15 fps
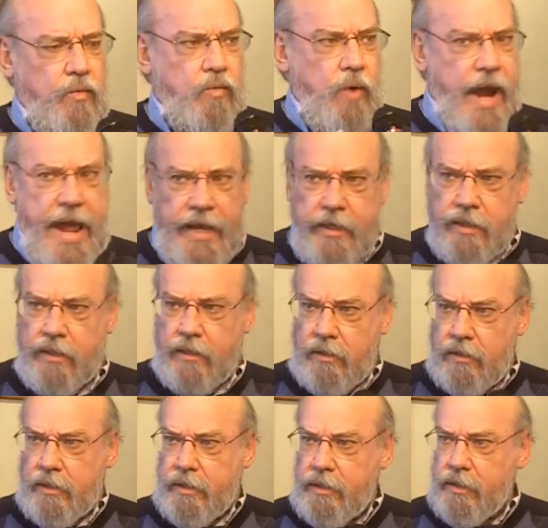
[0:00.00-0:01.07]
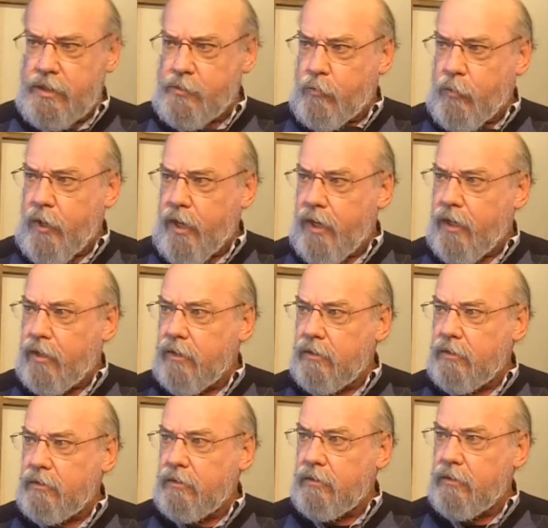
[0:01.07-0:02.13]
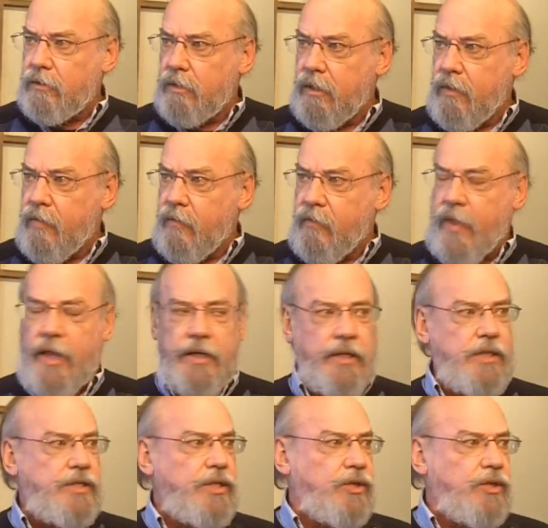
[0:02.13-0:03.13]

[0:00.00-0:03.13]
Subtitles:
radical in this prayer that